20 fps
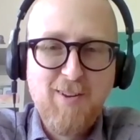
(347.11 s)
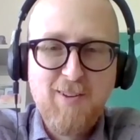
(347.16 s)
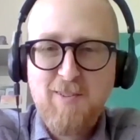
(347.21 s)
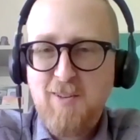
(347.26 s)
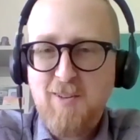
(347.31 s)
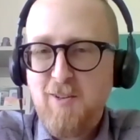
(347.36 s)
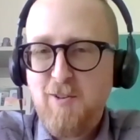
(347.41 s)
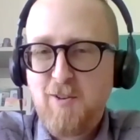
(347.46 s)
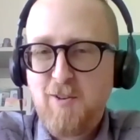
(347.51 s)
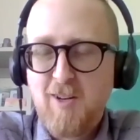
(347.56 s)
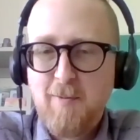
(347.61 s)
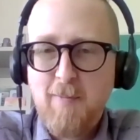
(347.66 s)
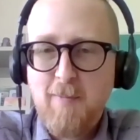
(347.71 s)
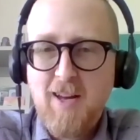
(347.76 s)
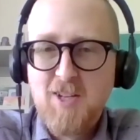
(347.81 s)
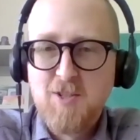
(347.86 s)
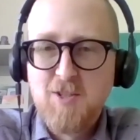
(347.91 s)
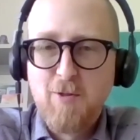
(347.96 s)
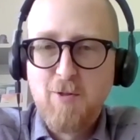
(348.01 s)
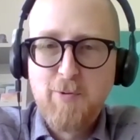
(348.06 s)
you can
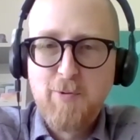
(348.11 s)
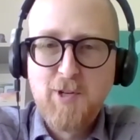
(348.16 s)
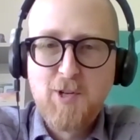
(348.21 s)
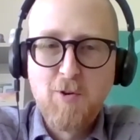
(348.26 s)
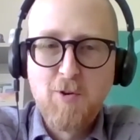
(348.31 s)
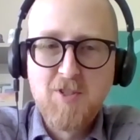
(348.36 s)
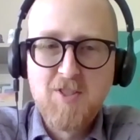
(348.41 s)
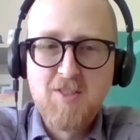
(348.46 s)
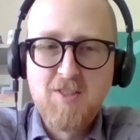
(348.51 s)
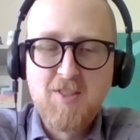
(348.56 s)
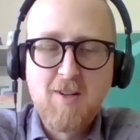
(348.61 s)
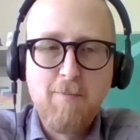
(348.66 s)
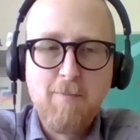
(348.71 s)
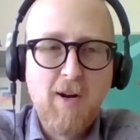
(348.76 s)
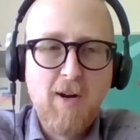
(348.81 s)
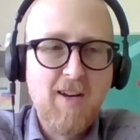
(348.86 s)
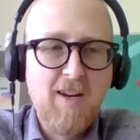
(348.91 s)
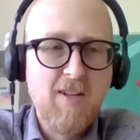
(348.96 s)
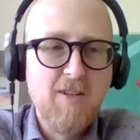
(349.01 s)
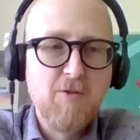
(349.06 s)
imagine 3 courses
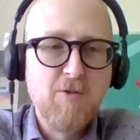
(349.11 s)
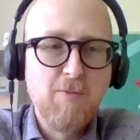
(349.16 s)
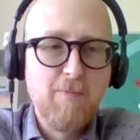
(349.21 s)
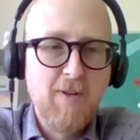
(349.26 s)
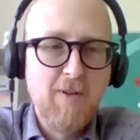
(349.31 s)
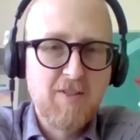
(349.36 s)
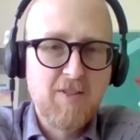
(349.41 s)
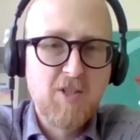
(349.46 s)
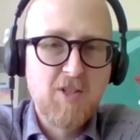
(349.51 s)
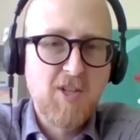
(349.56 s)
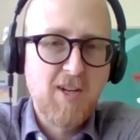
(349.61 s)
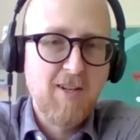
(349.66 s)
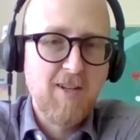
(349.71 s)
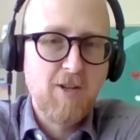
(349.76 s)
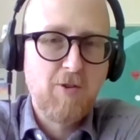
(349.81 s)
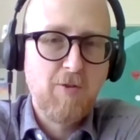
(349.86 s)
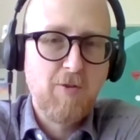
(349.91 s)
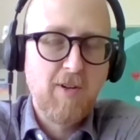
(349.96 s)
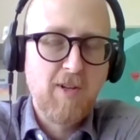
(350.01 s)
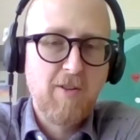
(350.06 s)
combined makes a giant
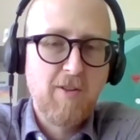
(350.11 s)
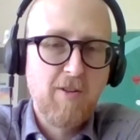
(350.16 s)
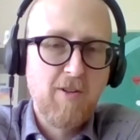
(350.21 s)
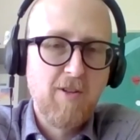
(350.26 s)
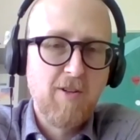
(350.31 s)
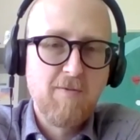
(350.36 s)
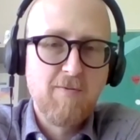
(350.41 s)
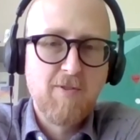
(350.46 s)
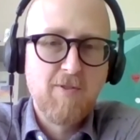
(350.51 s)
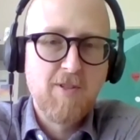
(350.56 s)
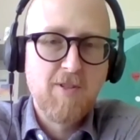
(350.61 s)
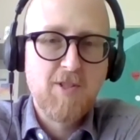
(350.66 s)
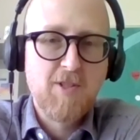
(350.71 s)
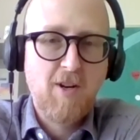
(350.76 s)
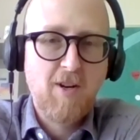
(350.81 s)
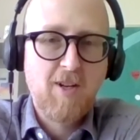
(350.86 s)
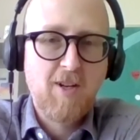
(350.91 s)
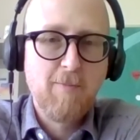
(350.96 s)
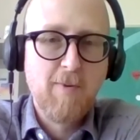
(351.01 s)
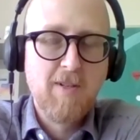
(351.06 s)
curricular
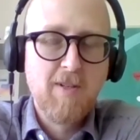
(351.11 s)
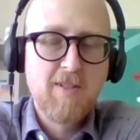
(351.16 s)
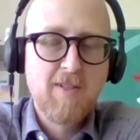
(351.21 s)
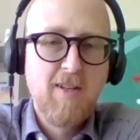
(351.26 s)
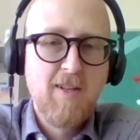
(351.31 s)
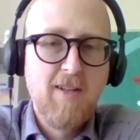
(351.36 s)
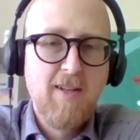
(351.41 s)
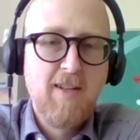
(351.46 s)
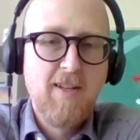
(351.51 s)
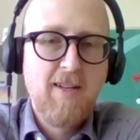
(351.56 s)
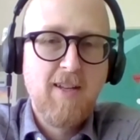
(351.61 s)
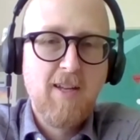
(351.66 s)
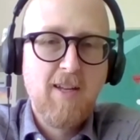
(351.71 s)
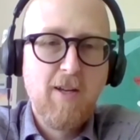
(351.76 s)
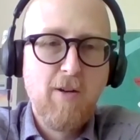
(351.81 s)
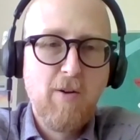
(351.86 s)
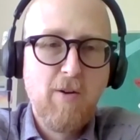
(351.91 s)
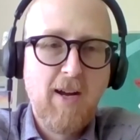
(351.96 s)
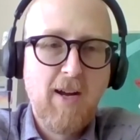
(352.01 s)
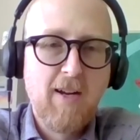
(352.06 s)
document.
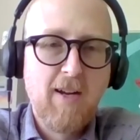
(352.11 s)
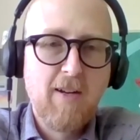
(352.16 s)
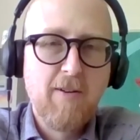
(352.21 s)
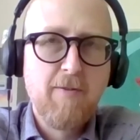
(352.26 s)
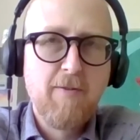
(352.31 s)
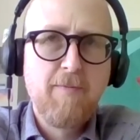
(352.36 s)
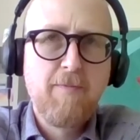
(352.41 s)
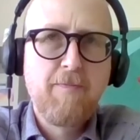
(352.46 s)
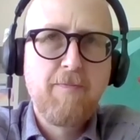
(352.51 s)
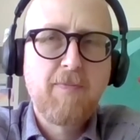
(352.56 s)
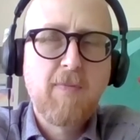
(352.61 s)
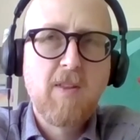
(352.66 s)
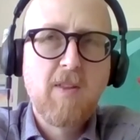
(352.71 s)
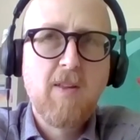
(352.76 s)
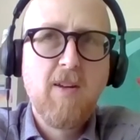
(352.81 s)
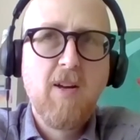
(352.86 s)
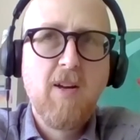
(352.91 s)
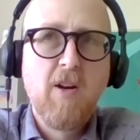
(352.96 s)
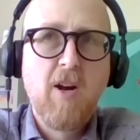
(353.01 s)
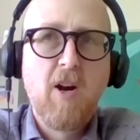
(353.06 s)
Our
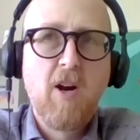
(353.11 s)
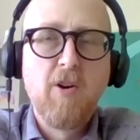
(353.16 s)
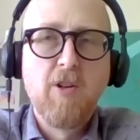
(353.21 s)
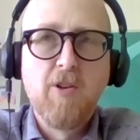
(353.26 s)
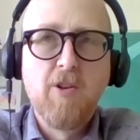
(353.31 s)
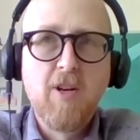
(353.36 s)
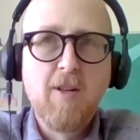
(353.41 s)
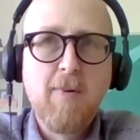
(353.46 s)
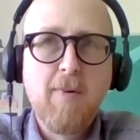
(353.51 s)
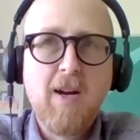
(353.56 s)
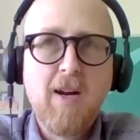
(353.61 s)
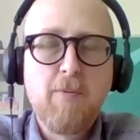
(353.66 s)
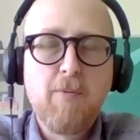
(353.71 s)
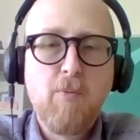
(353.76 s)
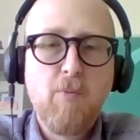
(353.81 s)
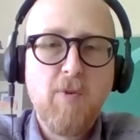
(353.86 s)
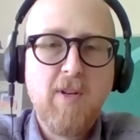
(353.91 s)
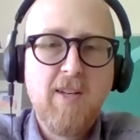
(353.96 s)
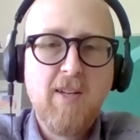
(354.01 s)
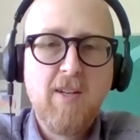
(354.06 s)
learning map,
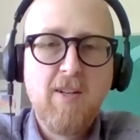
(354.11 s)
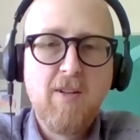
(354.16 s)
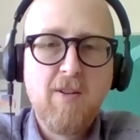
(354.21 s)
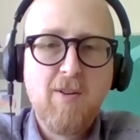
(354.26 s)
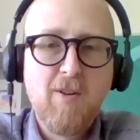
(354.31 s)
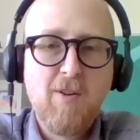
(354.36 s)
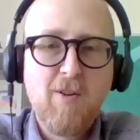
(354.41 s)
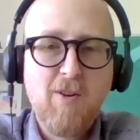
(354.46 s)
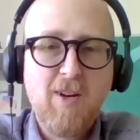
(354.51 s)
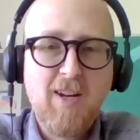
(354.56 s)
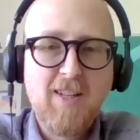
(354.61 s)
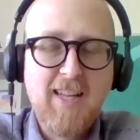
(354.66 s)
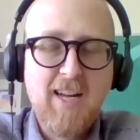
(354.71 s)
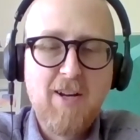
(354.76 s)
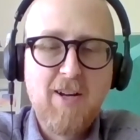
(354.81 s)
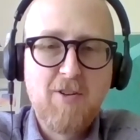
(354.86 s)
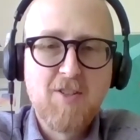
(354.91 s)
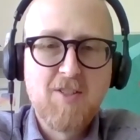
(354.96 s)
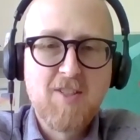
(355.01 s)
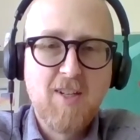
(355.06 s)
we
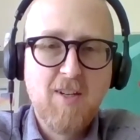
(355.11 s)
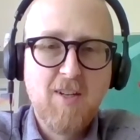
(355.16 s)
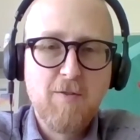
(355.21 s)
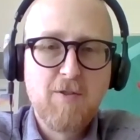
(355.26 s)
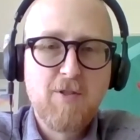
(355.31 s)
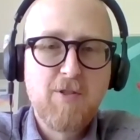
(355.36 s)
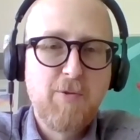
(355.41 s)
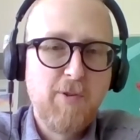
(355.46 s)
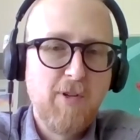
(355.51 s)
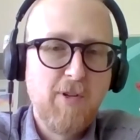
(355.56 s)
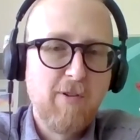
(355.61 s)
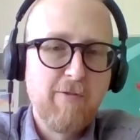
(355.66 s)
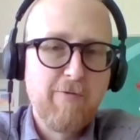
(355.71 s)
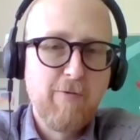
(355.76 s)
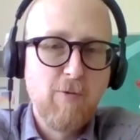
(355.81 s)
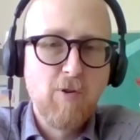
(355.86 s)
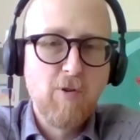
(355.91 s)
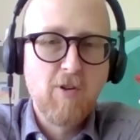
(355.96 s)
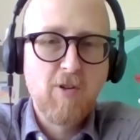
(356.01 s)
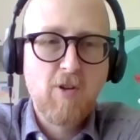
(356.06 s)
allowed ourselves 3 or
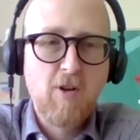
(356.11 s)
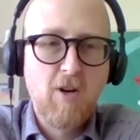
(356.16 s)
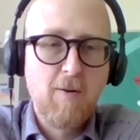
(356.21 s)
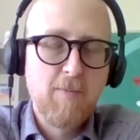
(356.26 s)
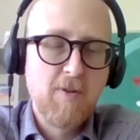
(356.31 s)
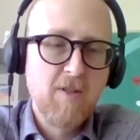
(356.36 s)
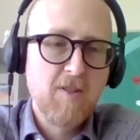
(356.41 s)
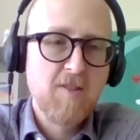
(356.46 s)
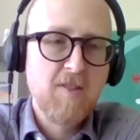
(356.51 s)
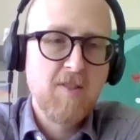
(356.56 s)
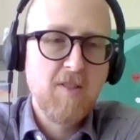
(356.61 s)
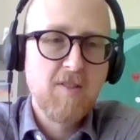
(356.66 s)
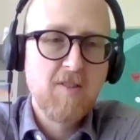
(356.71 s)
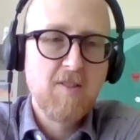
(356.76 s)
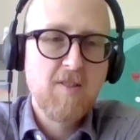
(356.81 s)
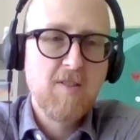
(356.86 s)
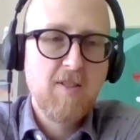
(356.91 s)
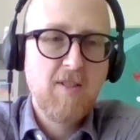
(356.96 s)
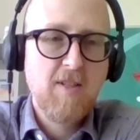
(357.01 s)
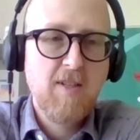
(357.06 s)
4
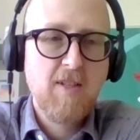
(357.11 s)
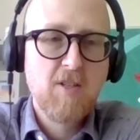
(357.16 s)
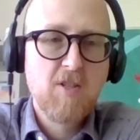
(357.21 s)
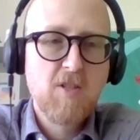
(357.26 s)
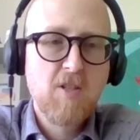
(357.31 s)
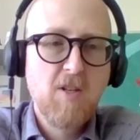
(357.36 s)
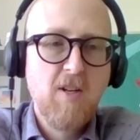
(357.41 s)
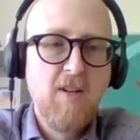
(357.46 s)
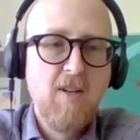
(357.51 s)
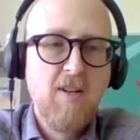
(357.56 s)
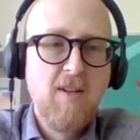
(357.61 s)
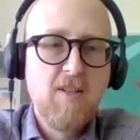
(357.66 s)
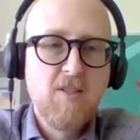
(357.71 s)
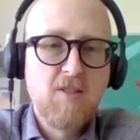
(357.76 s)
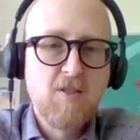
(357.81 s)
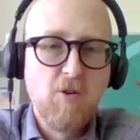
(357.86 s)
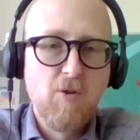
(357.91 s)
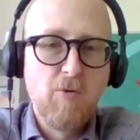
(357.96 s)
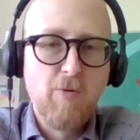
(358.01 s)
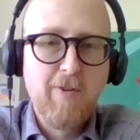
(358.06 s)
competencies each.
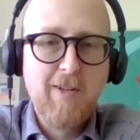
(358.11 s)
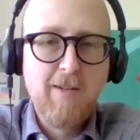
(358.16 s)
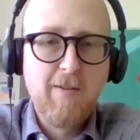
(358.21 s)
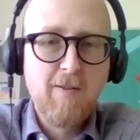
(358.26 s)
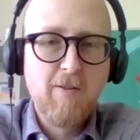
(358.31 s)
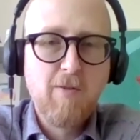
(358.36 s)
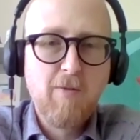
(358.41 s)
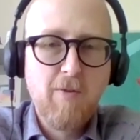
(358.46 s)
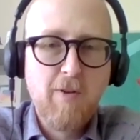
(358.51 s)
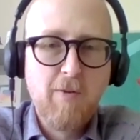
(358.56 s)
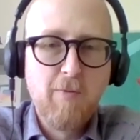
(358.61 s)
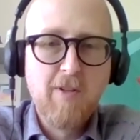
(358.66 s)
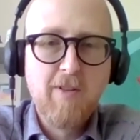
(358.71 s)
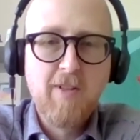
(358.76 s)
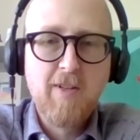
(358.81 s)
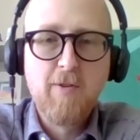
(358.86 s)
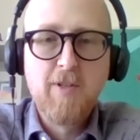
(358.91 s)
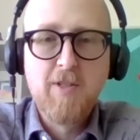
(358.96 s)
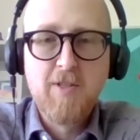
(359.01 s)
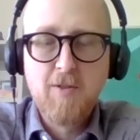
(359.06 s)
So we
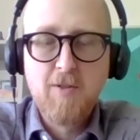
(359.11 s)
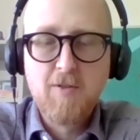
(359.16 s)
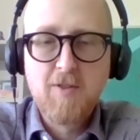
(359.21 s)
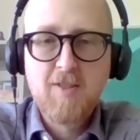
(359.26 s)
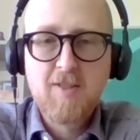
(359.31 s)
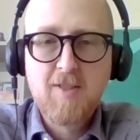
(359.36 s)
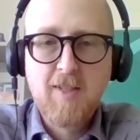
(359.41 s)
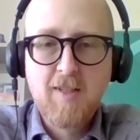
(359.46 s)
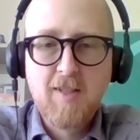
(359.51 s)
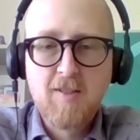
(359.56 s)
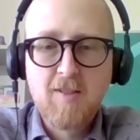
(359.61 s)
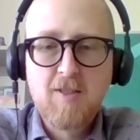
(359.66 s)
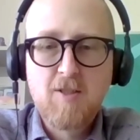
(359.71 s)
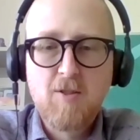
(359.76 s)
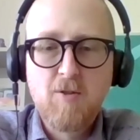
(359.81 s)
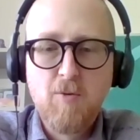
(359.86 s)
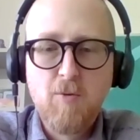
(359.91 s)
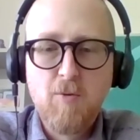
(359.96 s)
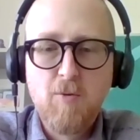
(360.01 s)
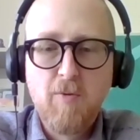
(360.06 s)
really reduced things
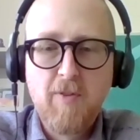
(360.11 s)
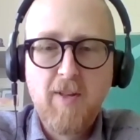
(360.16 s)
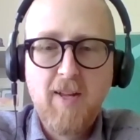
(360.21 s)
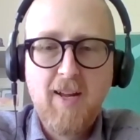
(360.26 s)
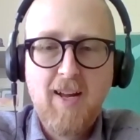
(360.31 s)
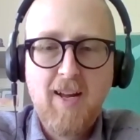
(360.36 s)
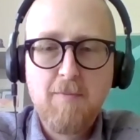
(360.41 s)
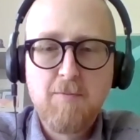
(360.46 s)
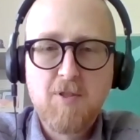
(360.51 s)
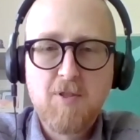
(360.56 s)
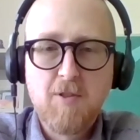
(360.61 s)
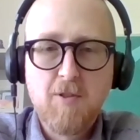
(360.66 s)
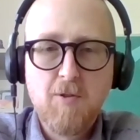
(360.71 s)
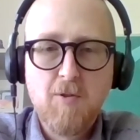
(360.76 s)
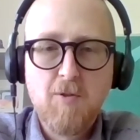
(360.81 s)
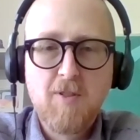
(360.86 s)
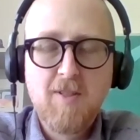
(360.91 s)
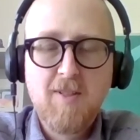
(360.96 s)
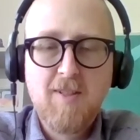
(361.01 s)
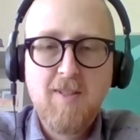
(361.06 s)
to the
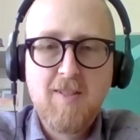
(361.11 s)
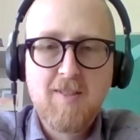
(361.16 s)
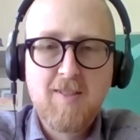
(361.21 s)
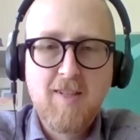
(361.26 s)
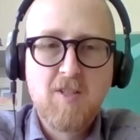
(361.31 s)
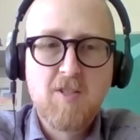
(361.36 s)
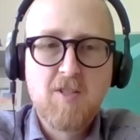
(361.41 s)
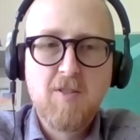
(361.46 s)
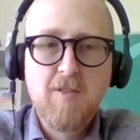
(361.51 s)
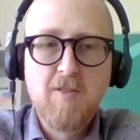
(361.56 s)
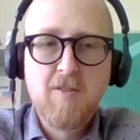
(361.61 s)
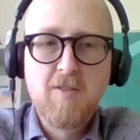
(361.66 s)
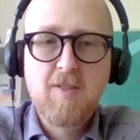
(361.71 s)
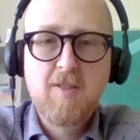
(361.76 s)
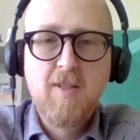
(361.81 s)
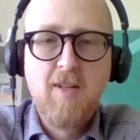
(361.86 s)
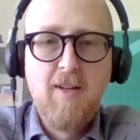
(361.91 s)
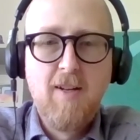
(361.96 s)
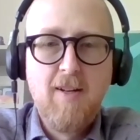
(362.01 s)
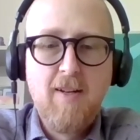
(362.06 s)
absolute
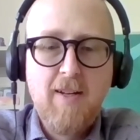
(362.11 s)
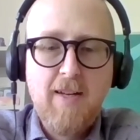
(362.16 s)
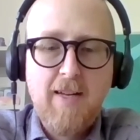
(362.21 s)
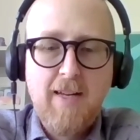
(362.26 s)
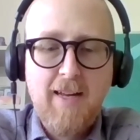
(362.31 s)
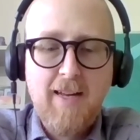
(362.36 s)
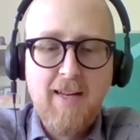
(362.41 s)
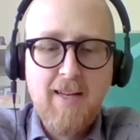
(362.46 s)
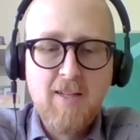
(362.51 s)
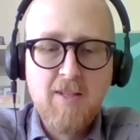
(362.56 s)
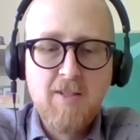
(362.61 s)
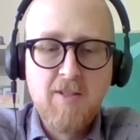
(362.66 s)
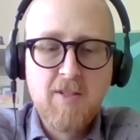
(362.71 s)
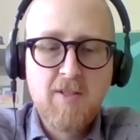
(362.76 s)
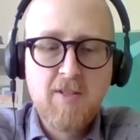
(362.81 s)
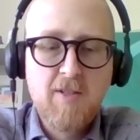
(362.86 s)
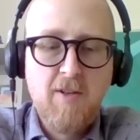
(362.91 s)
essentials, and